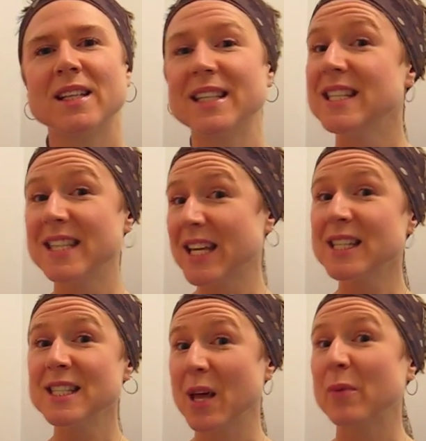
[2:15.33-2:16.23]
these
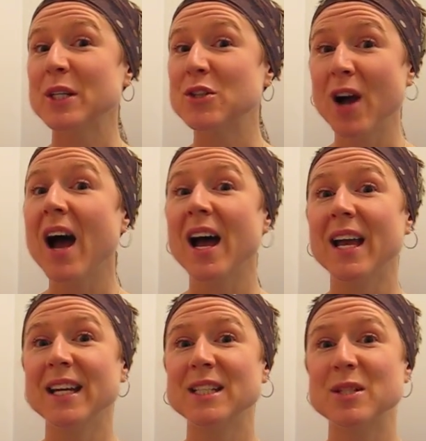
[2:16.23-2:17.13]
things that we
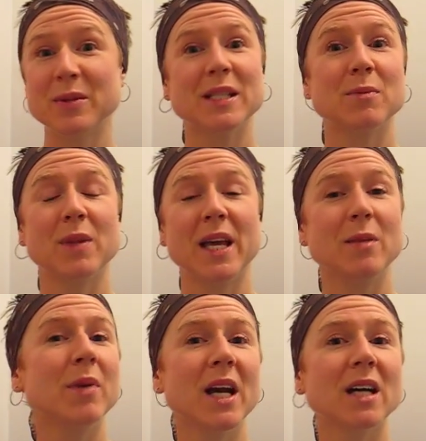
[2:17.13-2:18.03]
try to explain,
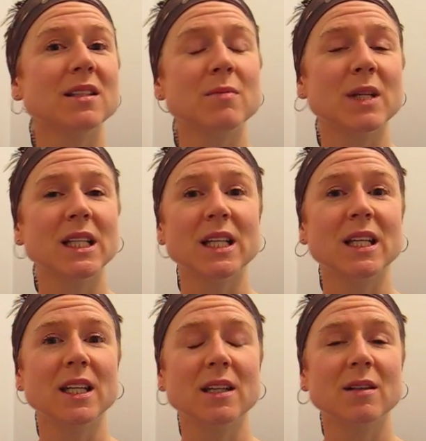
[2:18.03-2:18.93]
but
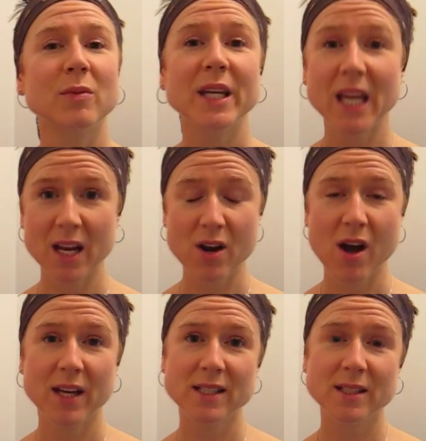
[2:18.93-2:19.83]
ultimately we
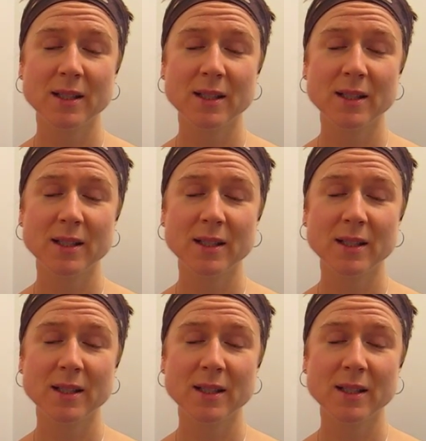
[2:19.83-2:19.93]
cannot.